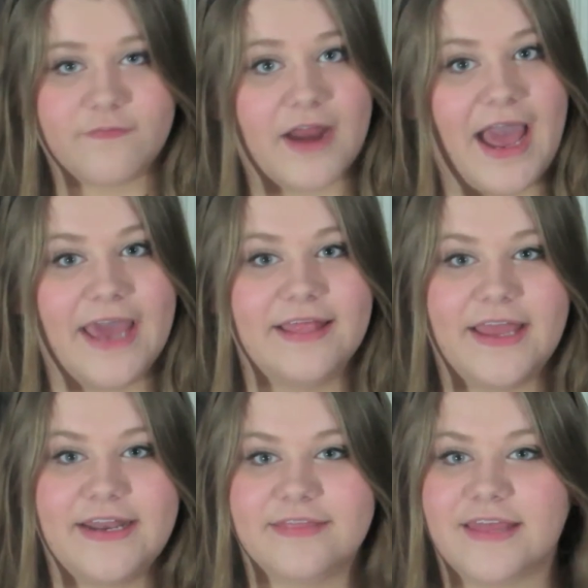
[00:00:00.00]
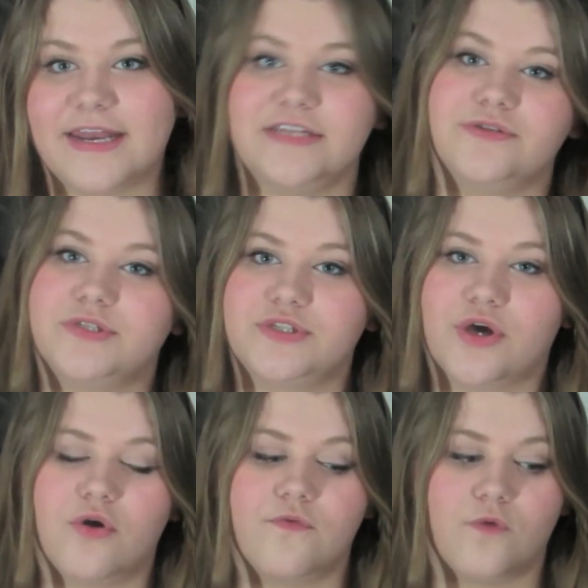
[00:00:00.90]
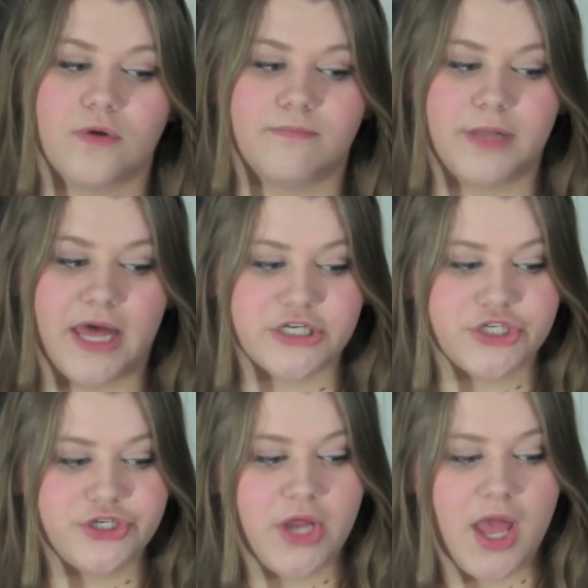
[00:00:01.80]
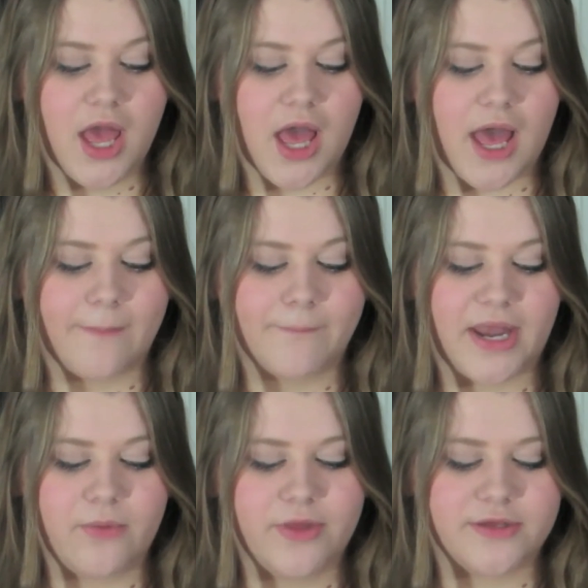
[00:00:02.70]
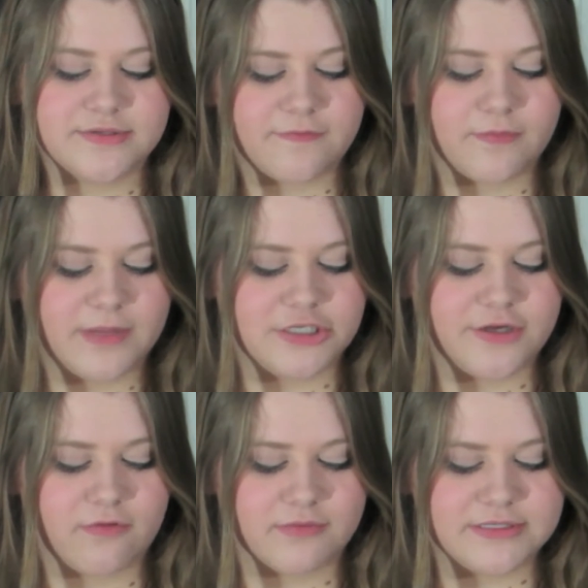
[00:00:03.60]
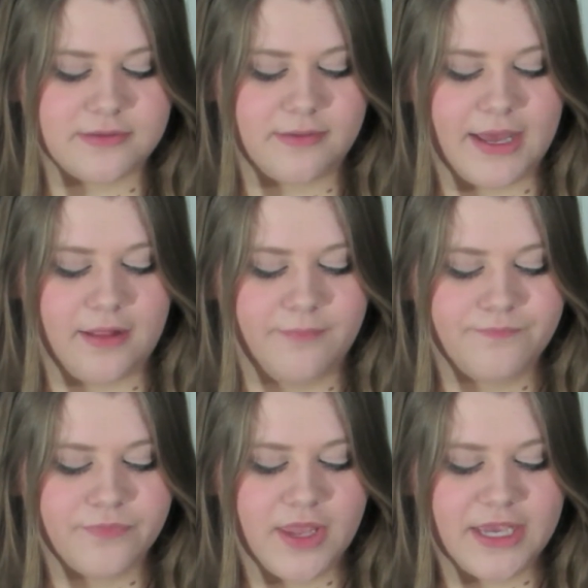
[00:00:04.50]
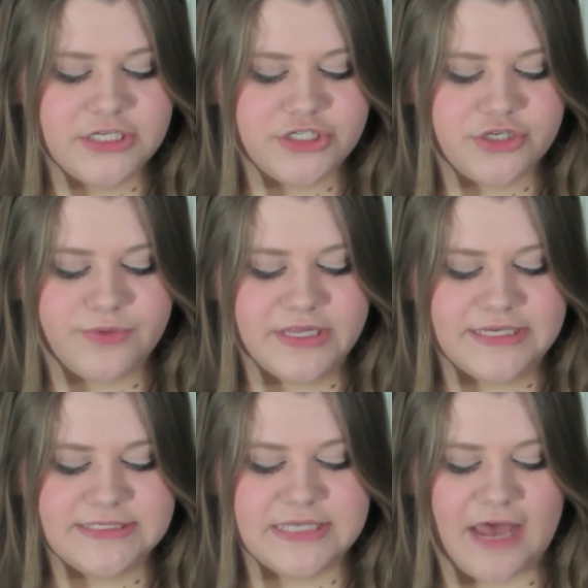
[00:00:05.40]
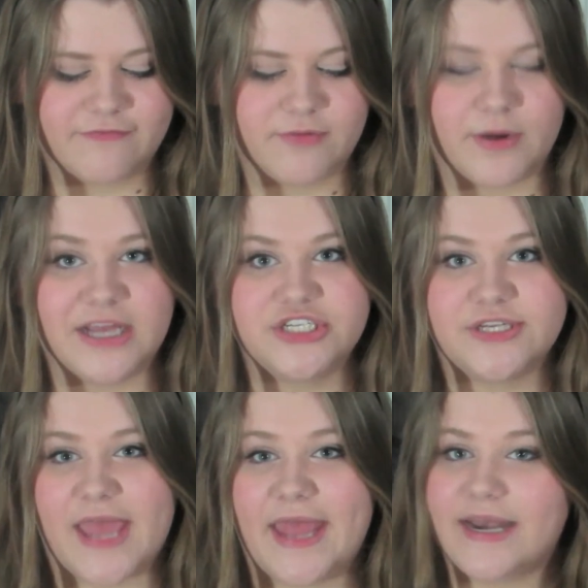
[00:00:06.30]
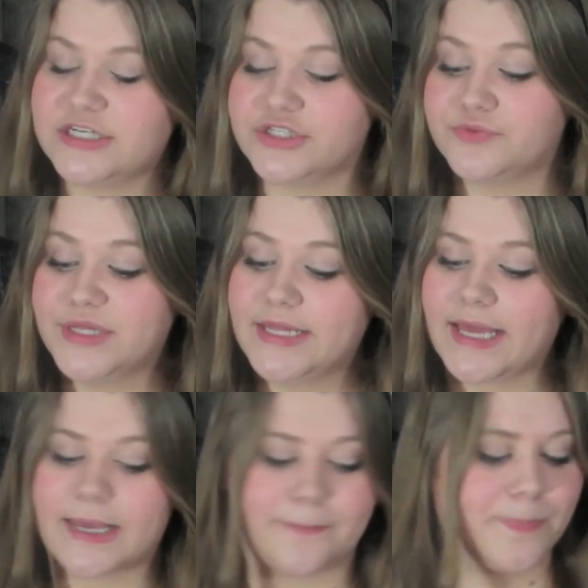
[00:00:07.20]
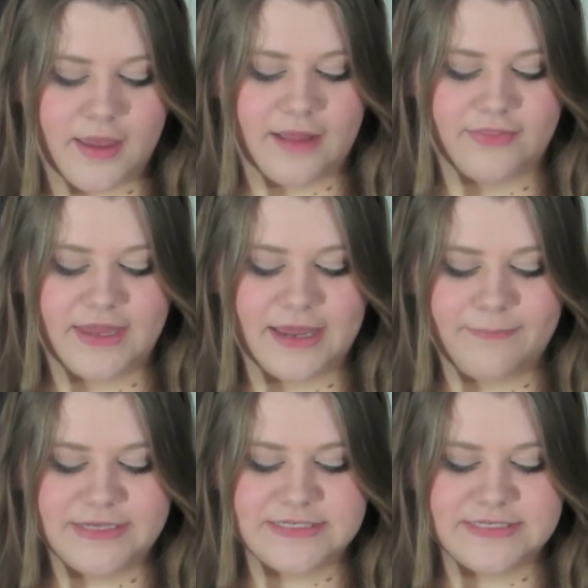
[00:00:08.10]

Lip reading: for highlighting than I do so for blush, but I will use it for blush every once in a while. It's just a really soft brush, and I just really like it. And then I picked